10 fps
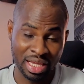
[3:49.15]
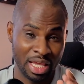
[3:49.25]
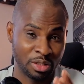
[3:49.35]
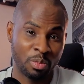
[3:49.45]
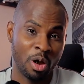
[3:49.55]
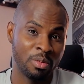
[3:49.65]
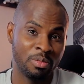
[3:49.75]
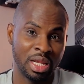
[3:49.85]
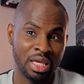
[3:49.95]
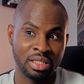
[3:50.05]
It's
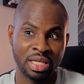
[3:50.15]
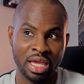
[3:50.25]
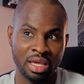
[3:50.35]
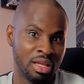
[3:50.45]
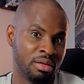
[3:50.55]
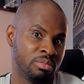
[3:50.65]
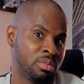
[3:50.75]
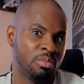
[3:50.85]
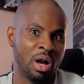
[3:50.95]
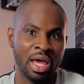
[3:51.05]
probably taken
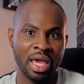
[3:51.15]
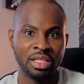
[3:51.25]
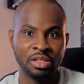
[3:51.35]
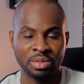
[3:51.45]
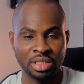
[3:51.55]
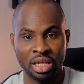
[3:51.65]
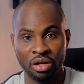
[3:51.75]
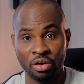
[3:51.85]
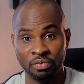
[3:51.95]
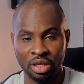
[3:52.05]
about 80%
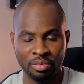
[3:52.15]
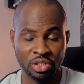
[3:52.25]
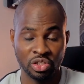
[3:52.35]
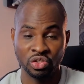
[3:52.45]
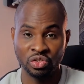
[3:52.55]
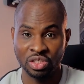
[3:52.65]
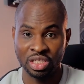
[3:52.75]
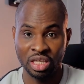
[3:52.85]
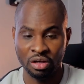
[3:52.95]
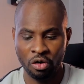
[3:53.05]
of the images you see